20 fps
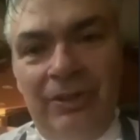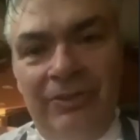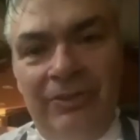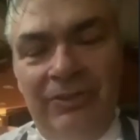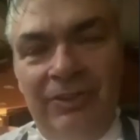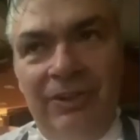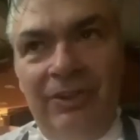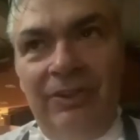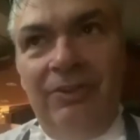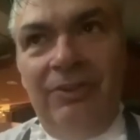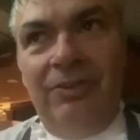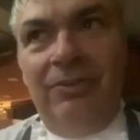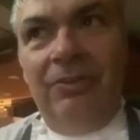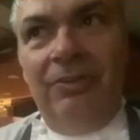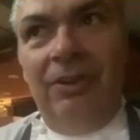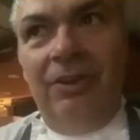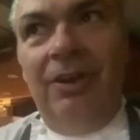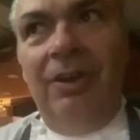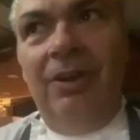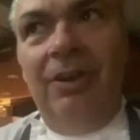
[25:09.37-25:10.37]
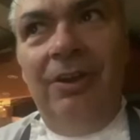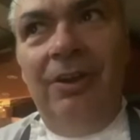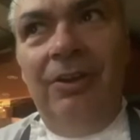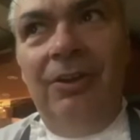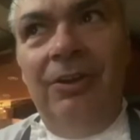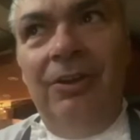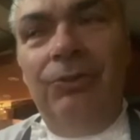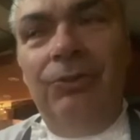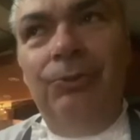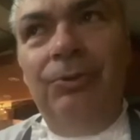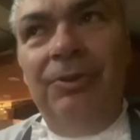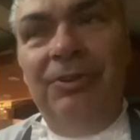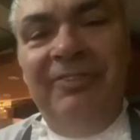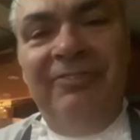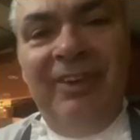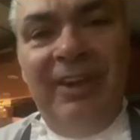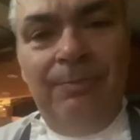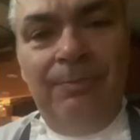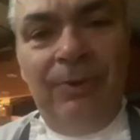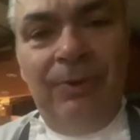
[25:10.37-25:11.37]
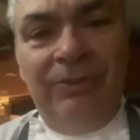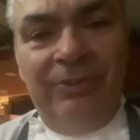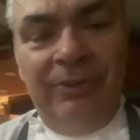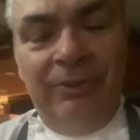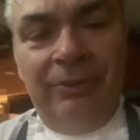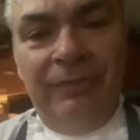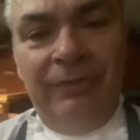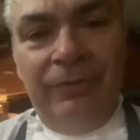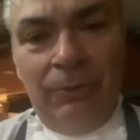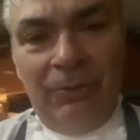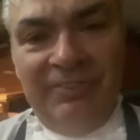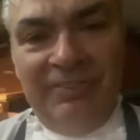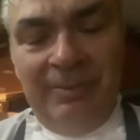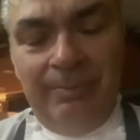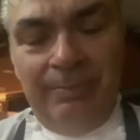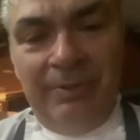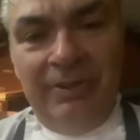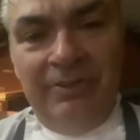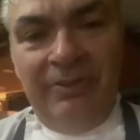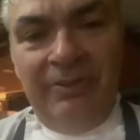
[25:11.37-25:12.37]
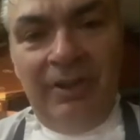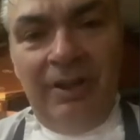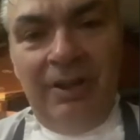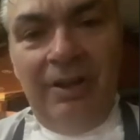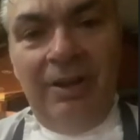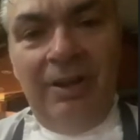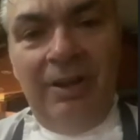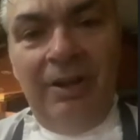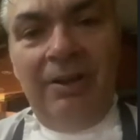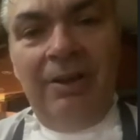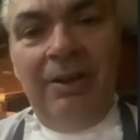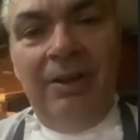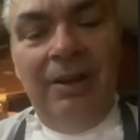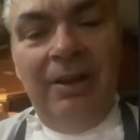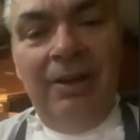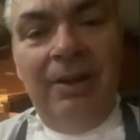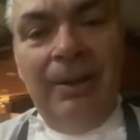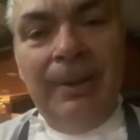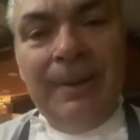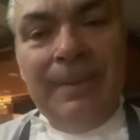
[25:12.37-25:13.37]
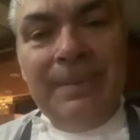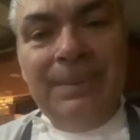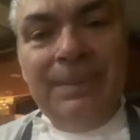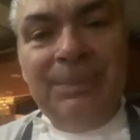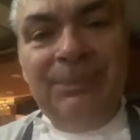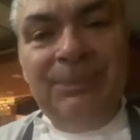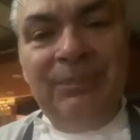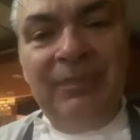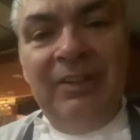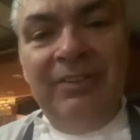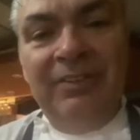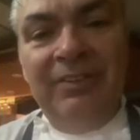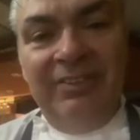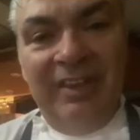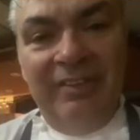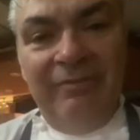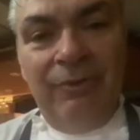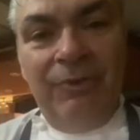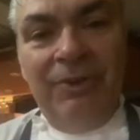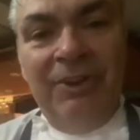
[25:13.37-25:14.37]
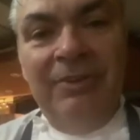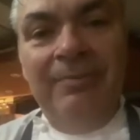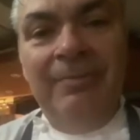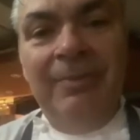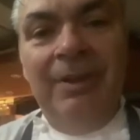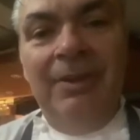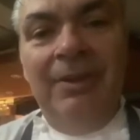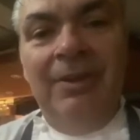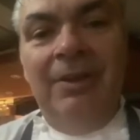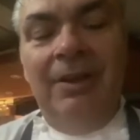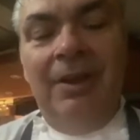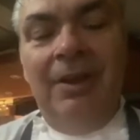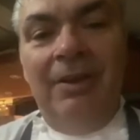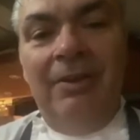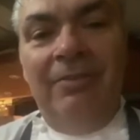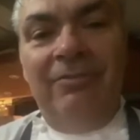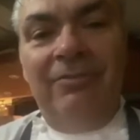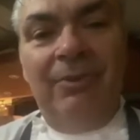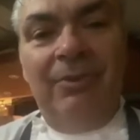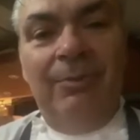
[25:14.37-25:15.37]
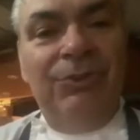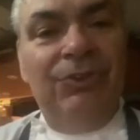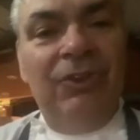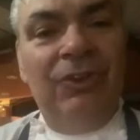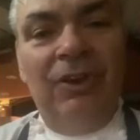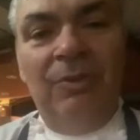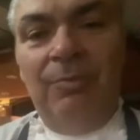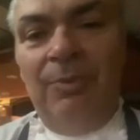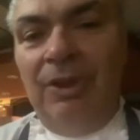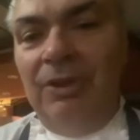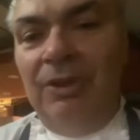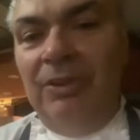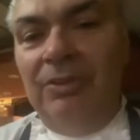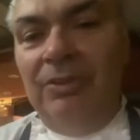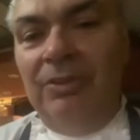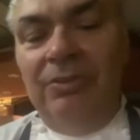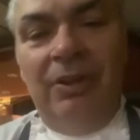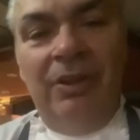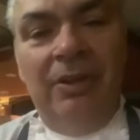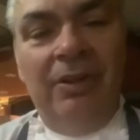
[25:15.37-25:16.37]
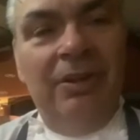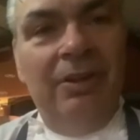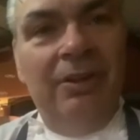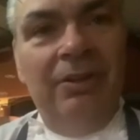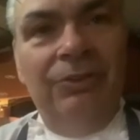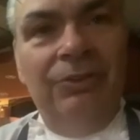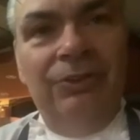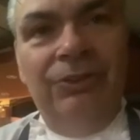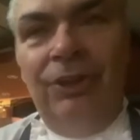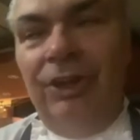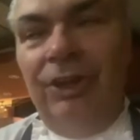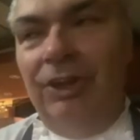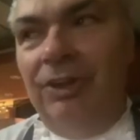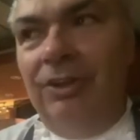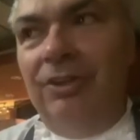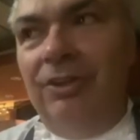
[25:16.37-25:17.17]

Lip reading: I think 25% of the recipes are savory, from salmon, duck,